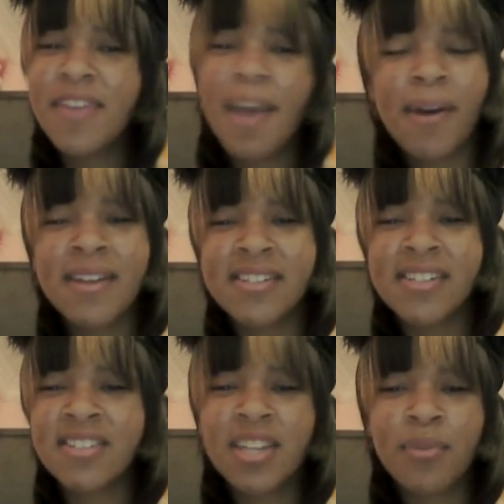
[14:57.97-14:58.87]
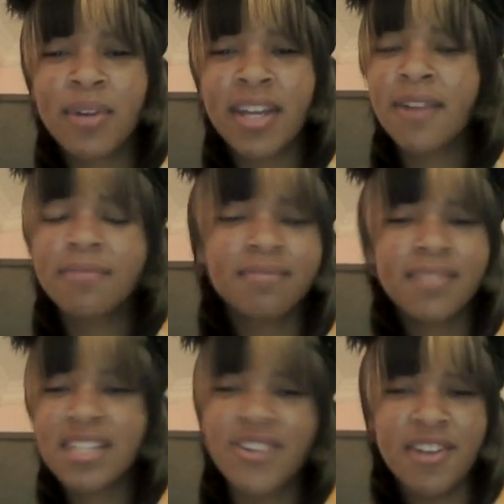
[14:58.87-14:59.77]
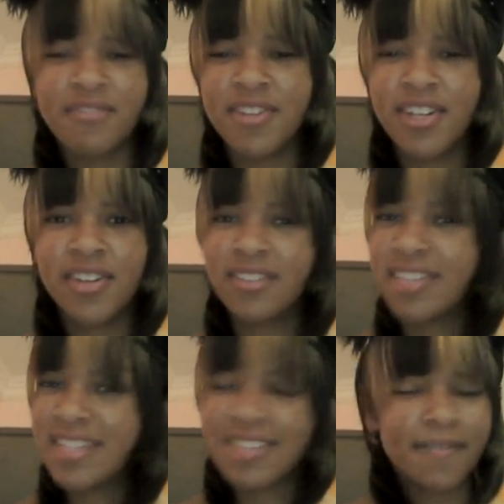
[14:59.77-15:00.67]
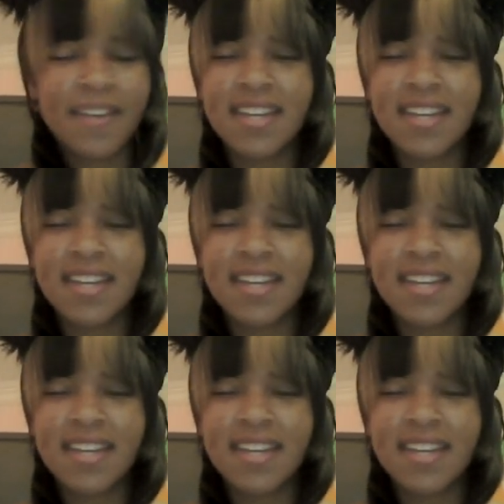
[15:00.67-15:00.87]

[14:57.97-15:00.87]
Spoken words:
If you get pawstar ears and they work out, that's great for you. That's